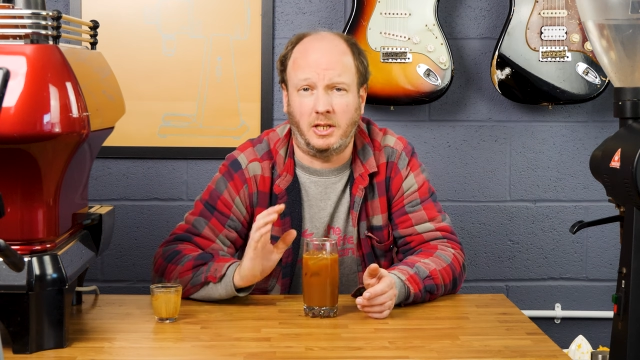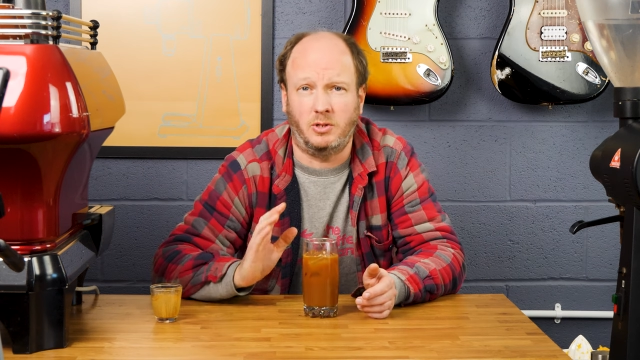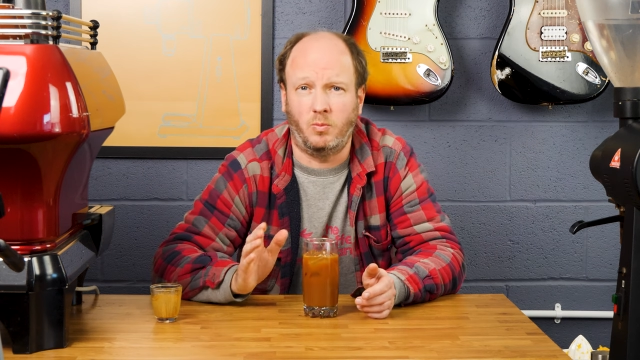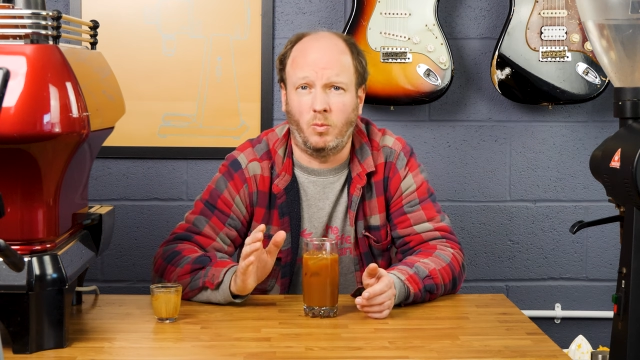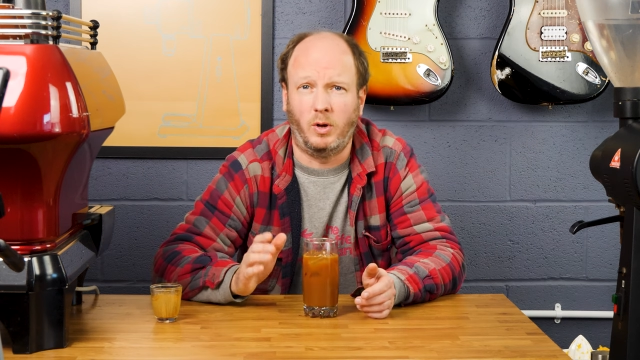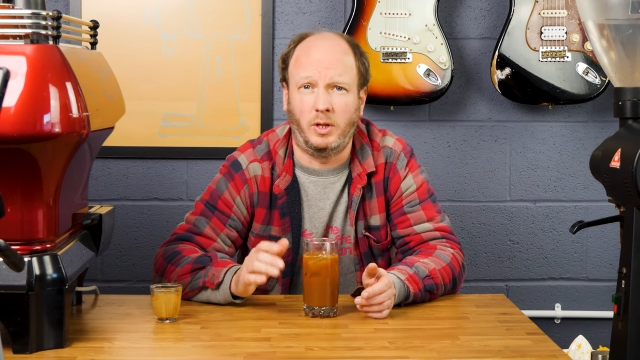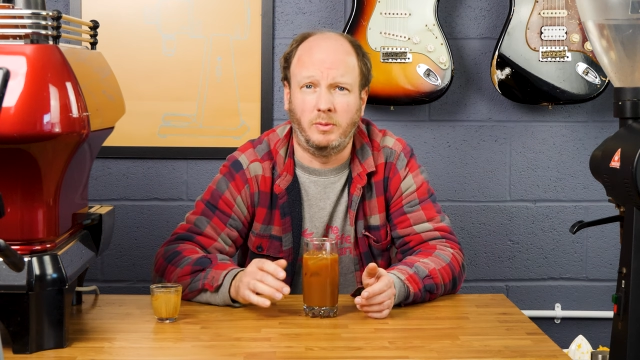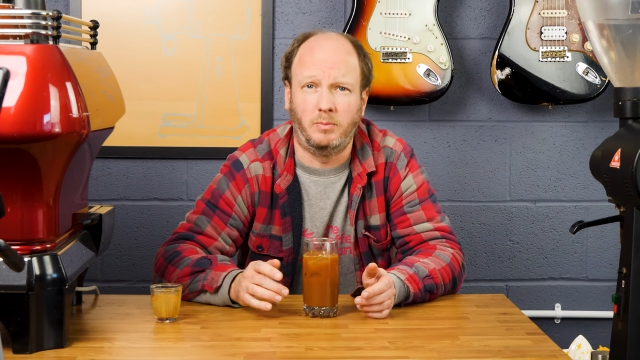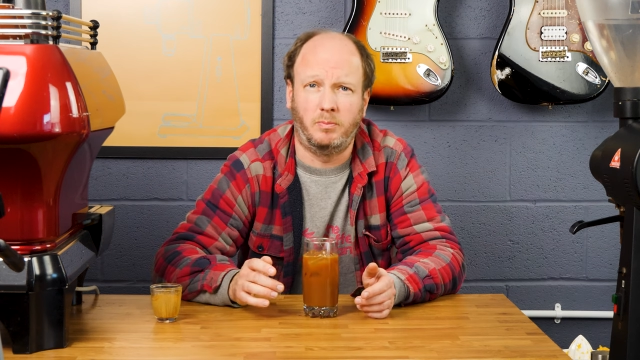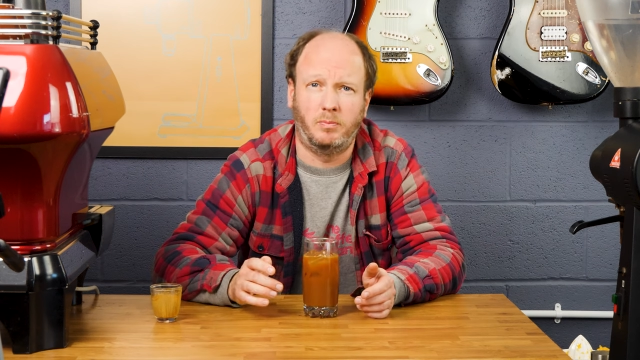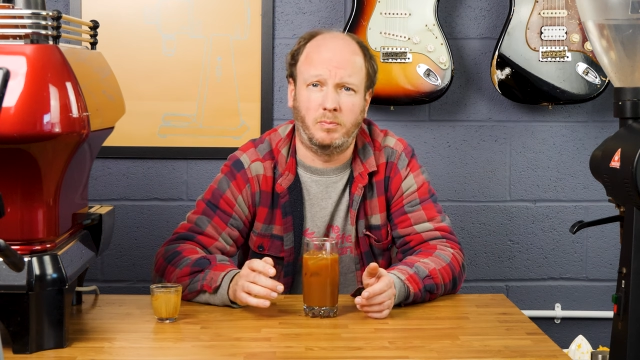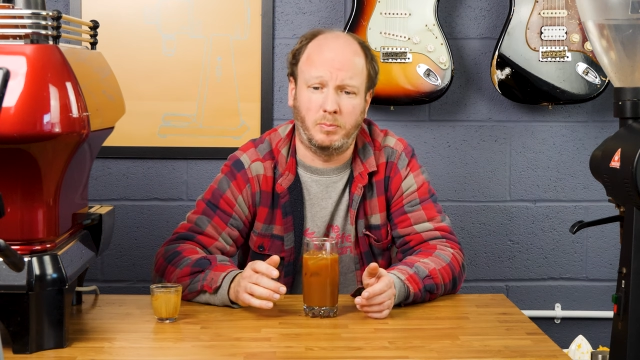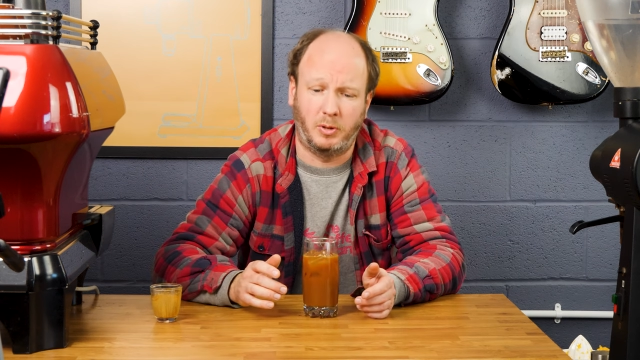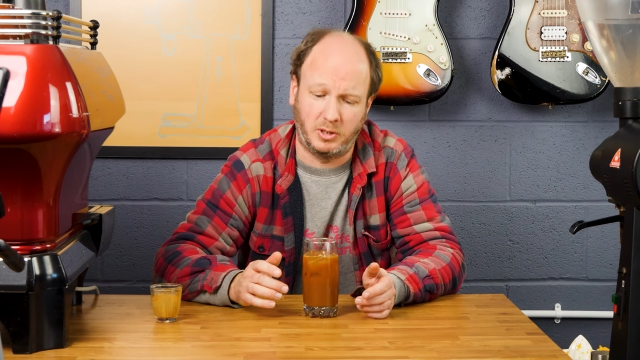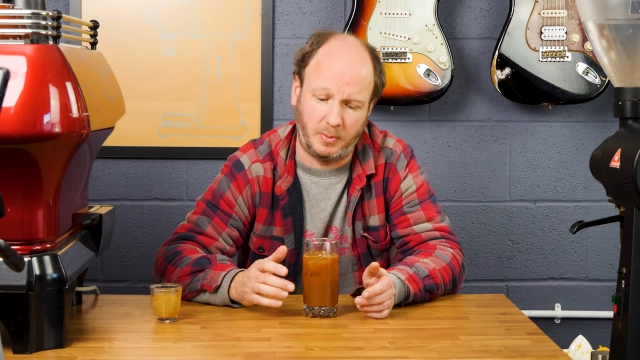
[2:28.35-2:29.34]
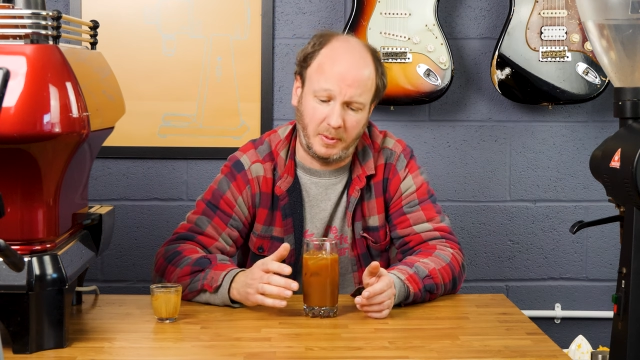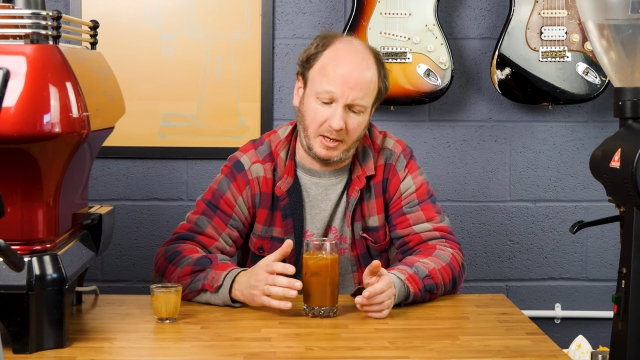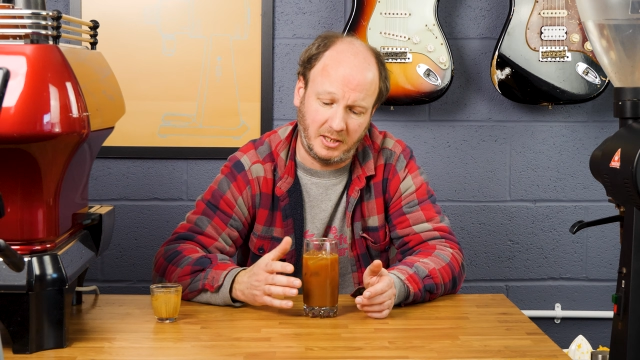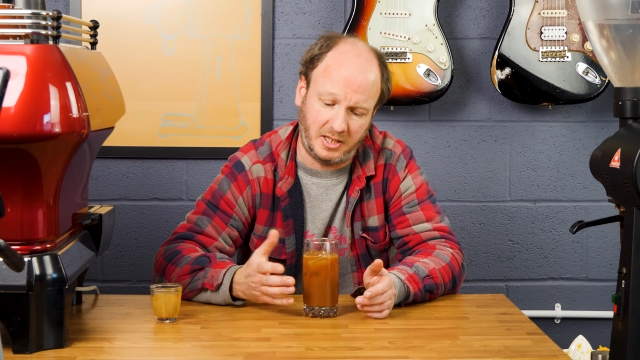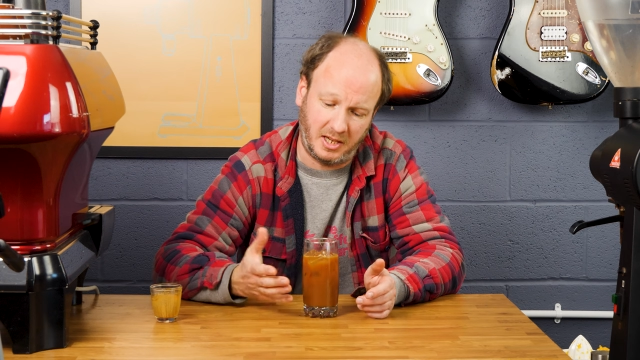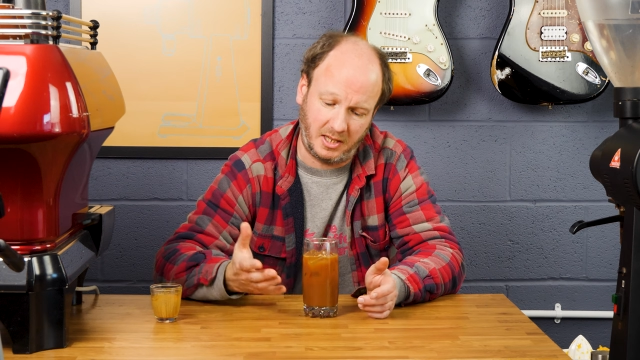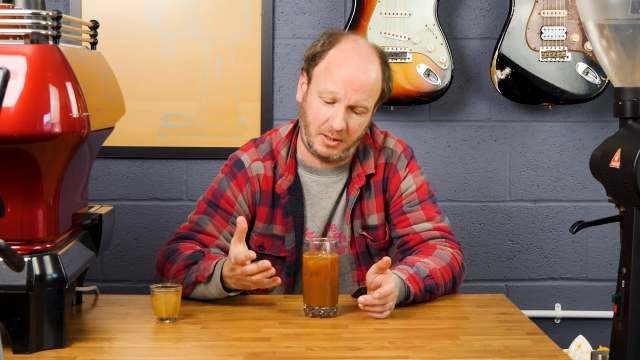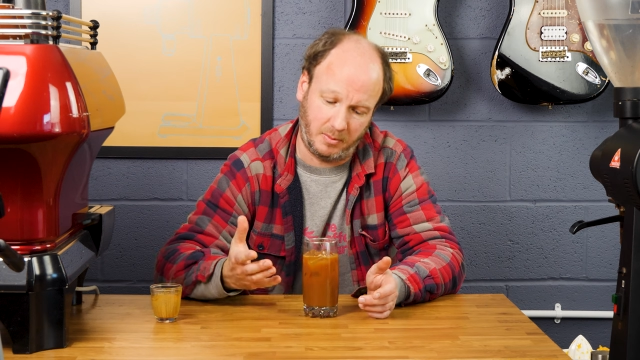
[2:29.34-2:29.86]
that's one
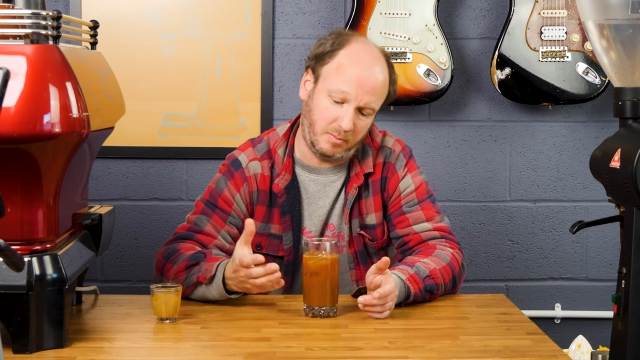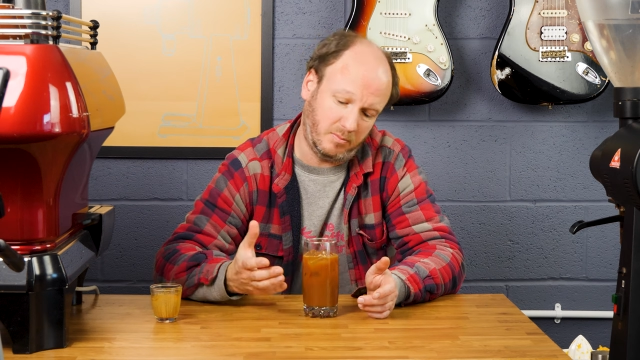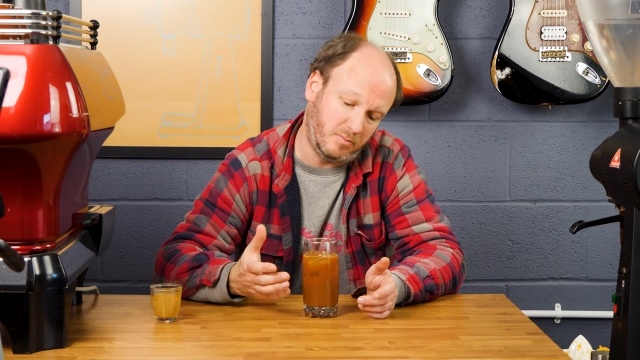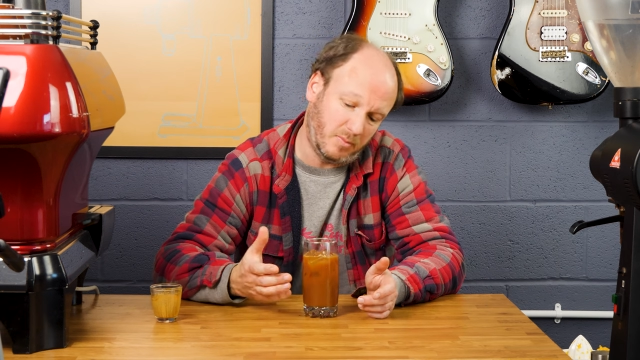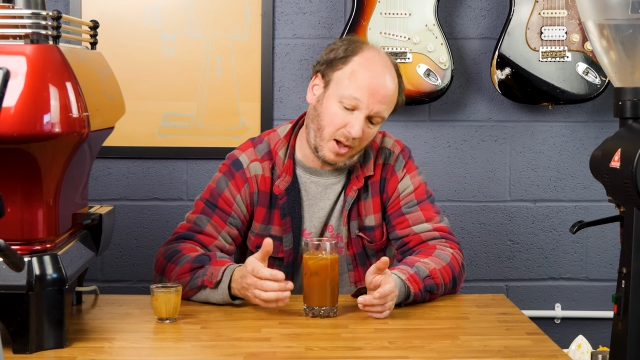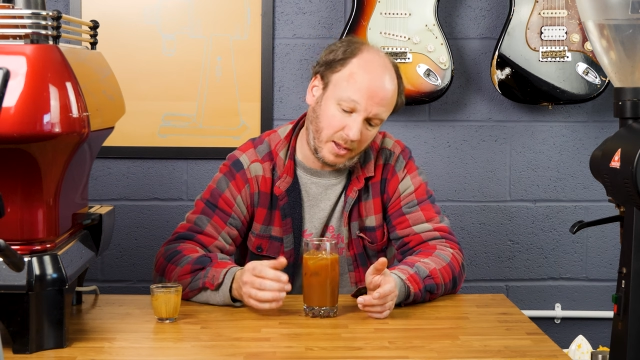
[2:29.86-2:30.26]
possibility that